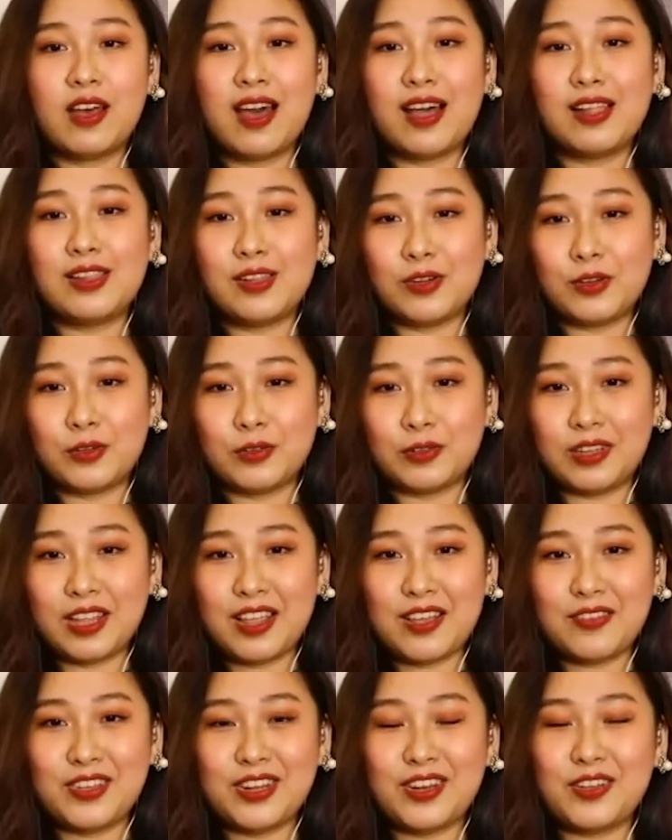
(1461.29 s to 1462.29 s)
alone,
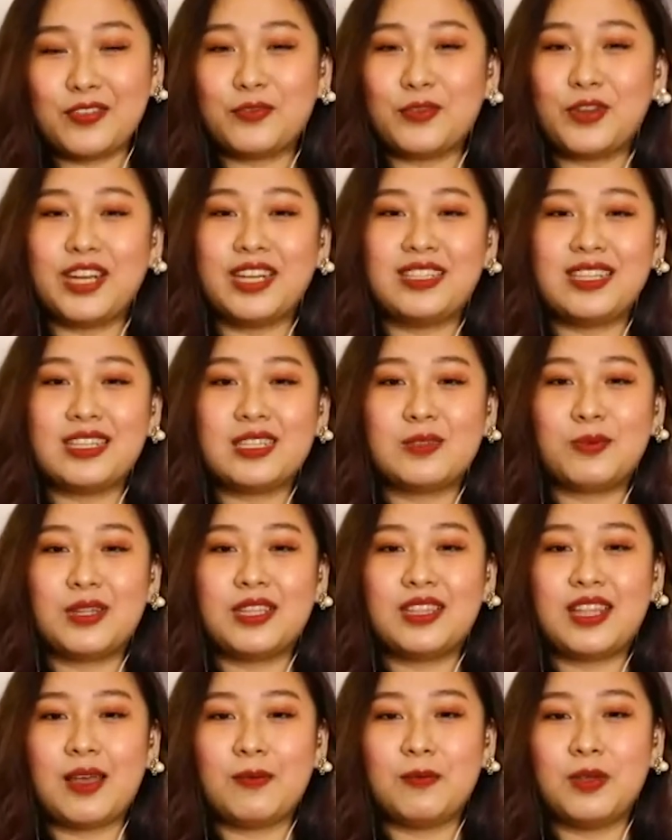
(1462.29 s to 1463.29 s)
even if we're in this
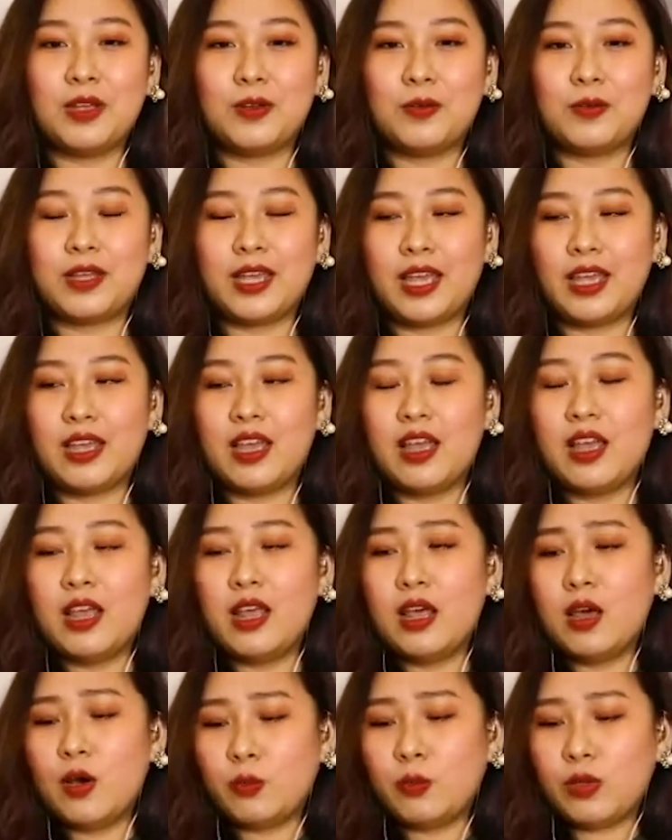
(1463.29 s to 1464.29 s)
pandemic. Okay,
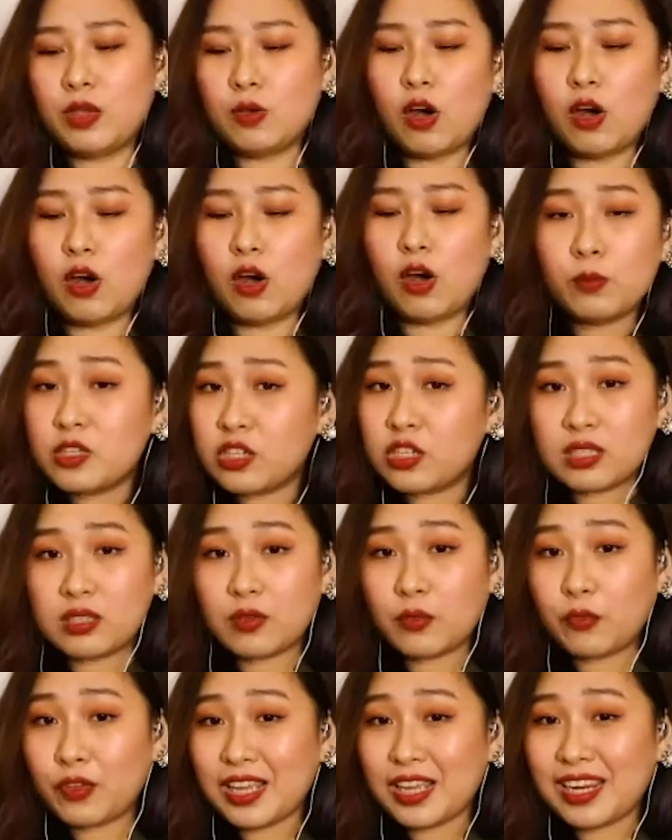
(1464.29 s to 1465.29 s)
we just
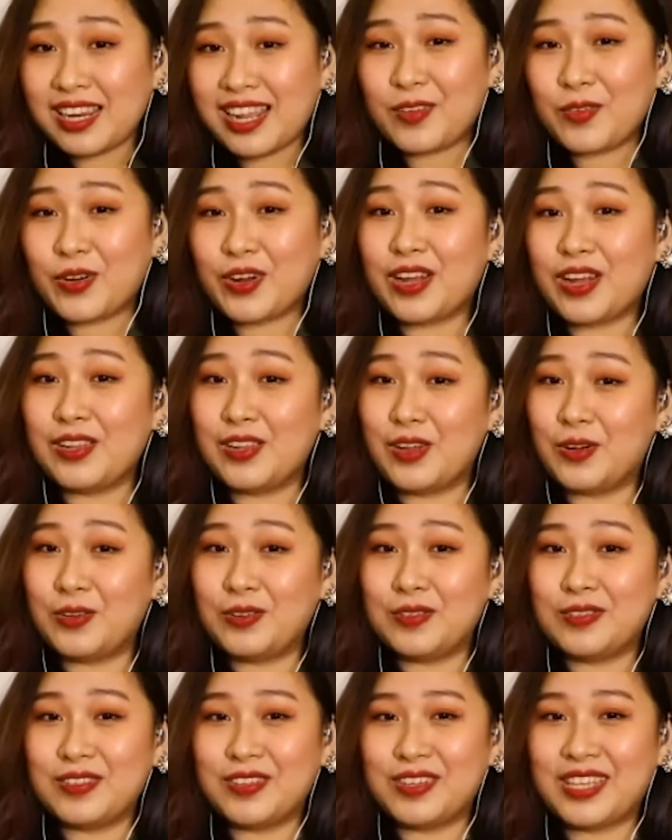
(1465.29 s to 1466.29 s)
feel like we're
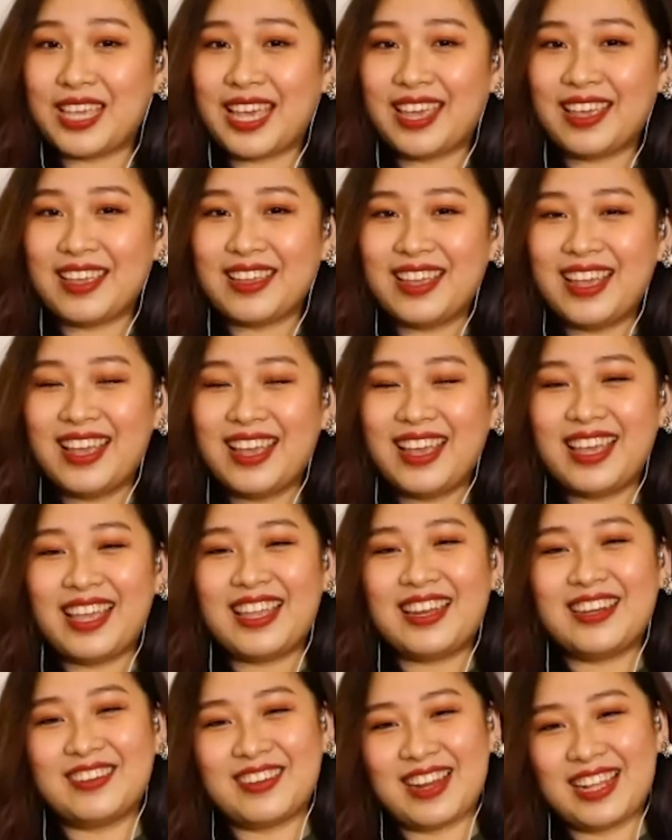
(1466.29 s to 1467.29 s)
alone, okay,
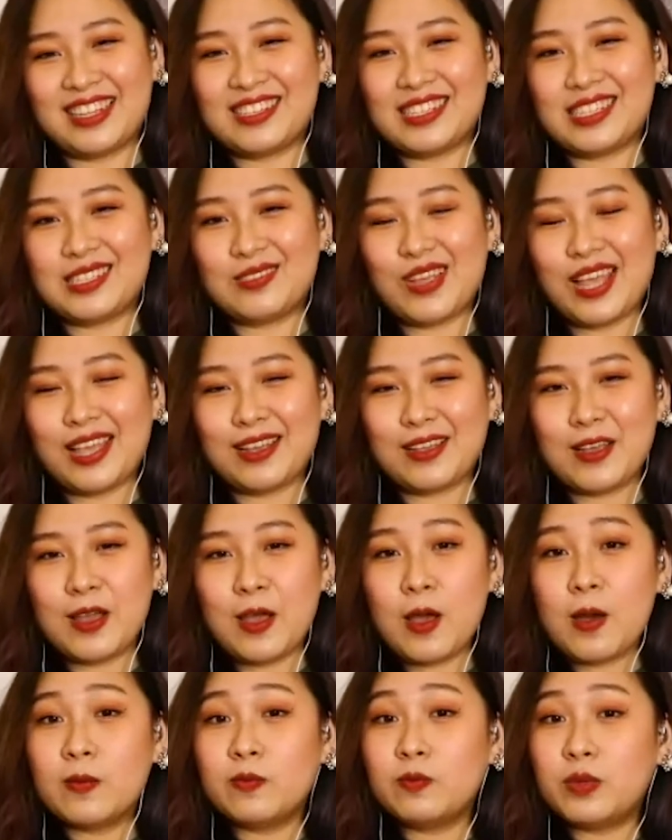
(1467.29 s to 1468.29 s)
in retrospect,
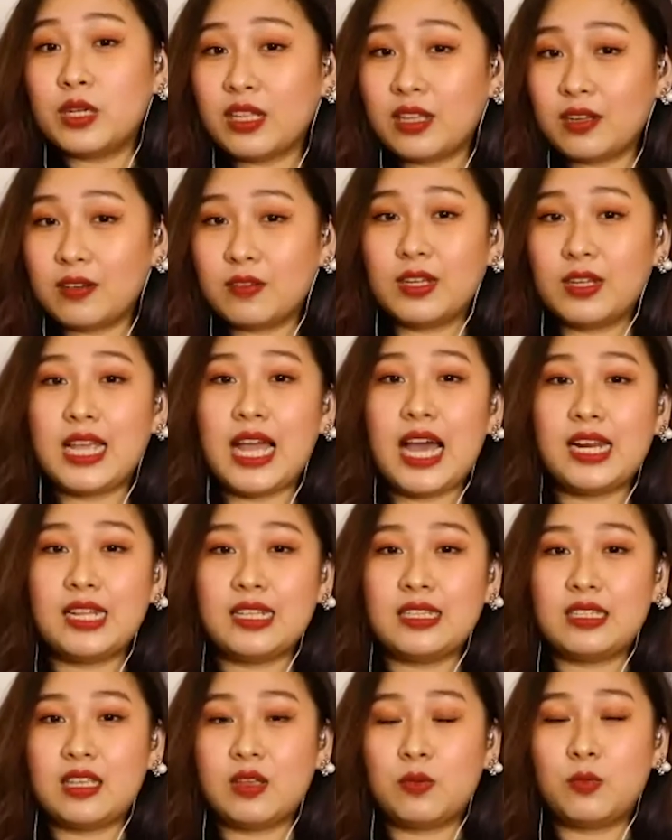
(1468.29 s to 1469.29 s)
but in
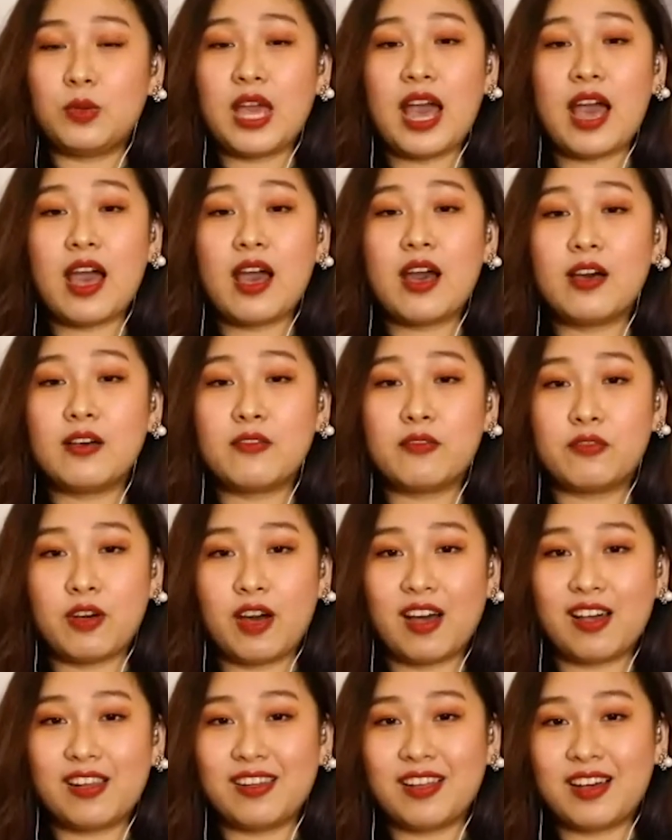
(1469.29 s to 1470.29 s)
reality we have
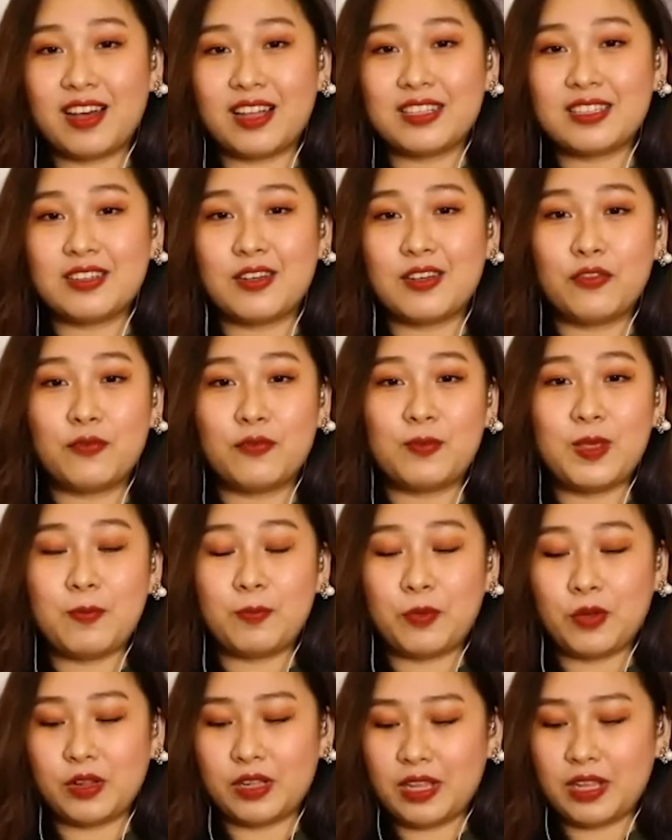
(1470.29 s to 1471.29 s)
a lot of
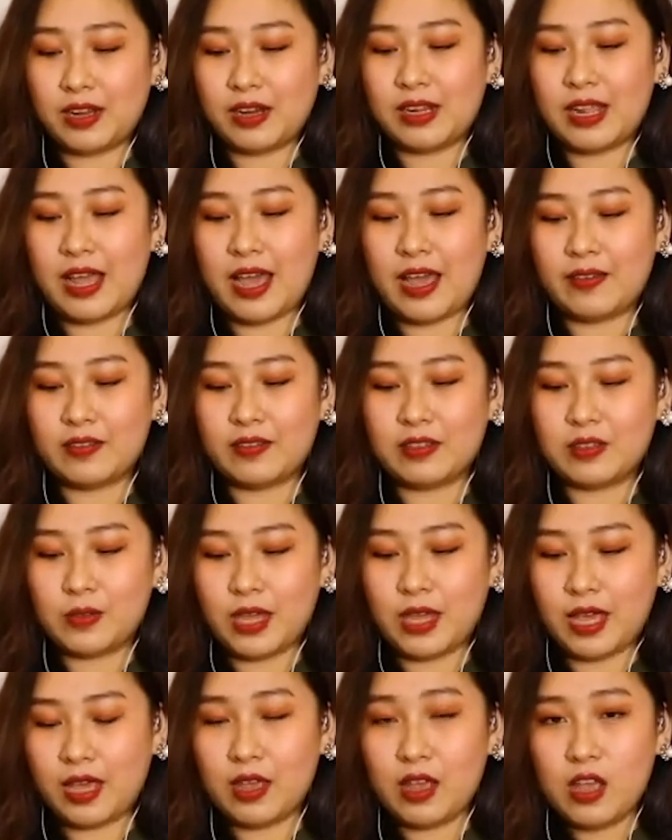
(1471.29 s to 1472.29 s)
people in our lives.
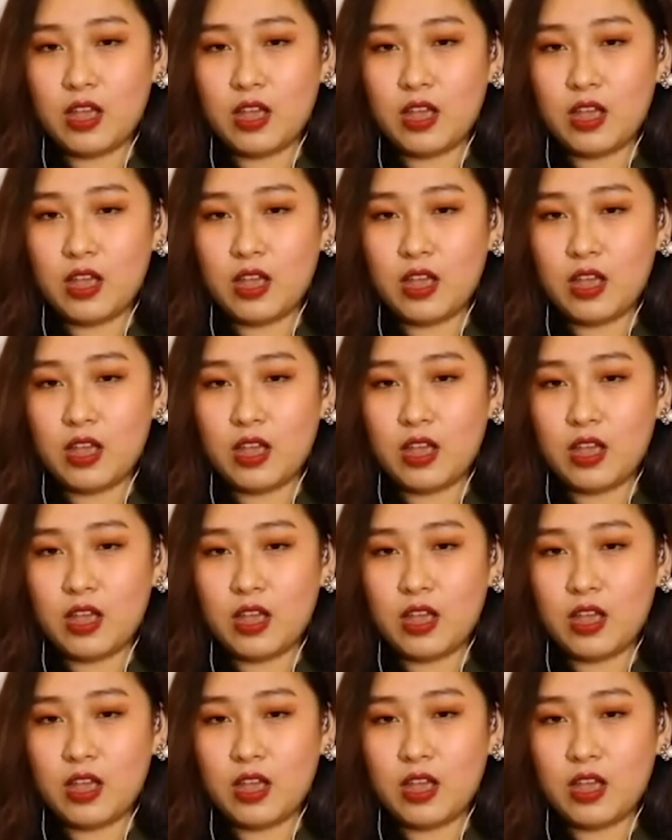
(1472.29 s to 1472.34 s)
Okay,